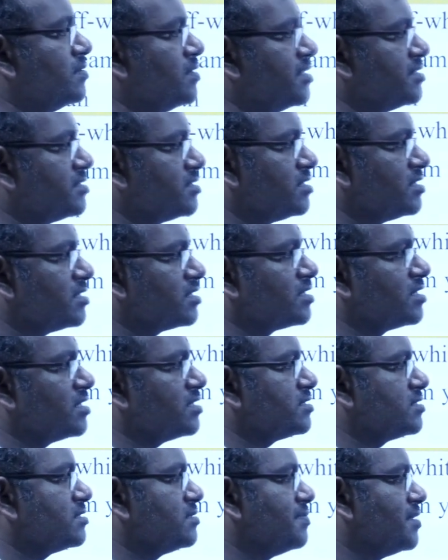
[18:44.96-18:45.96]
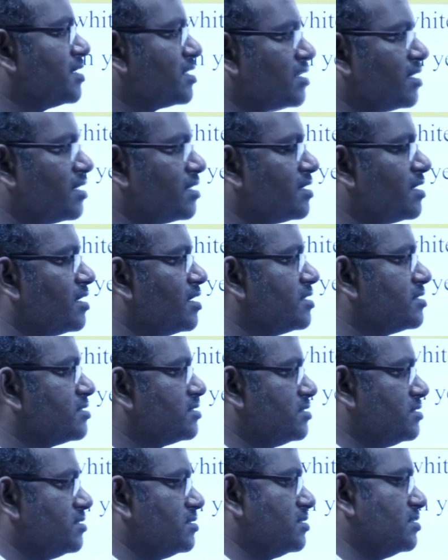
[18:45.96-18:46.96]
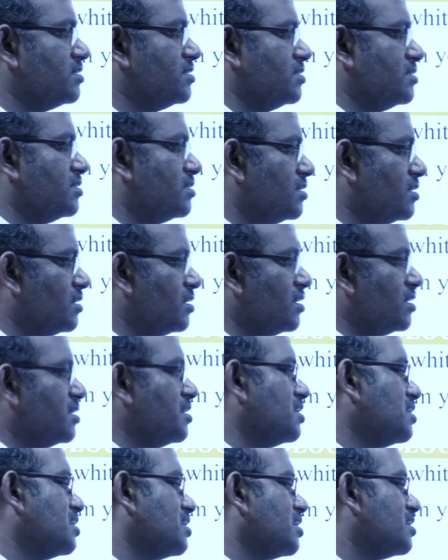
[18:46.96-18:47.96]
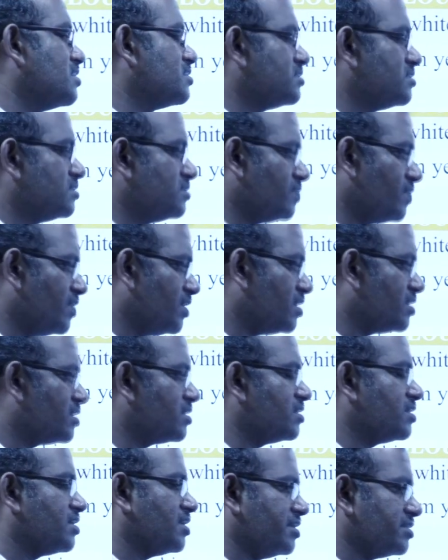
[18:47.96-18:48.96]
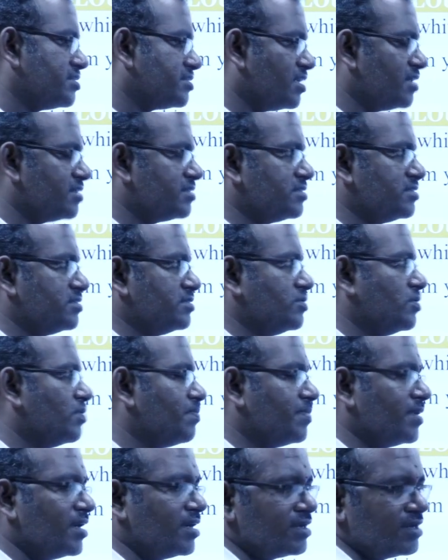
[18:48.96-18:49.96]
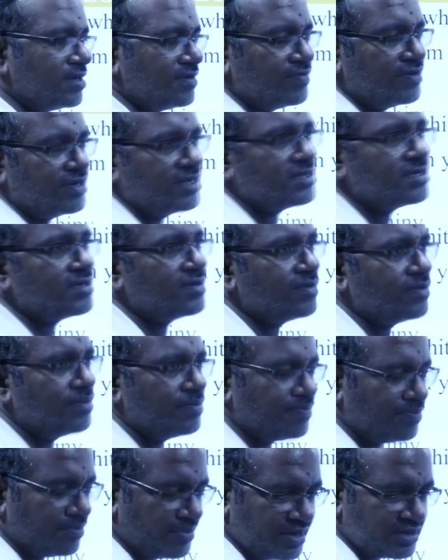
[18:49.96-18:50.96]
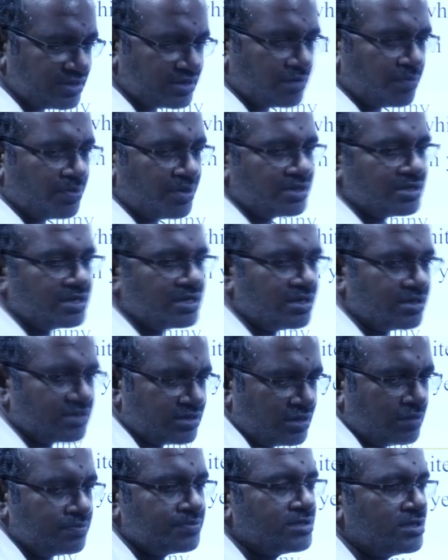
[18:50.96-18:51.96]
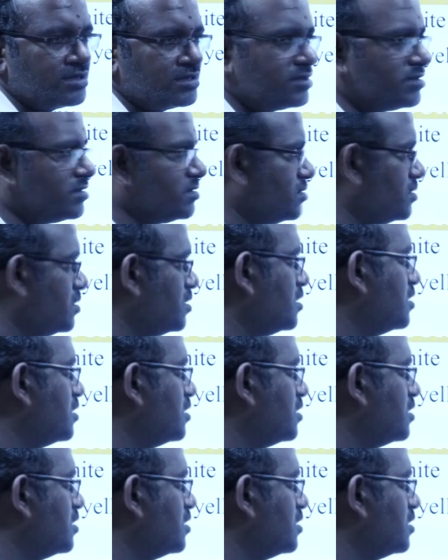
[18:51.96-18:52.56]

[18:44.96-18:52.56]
acidic taste, bitter taste, intense, sweet, tasteless. So based upon the drug substance,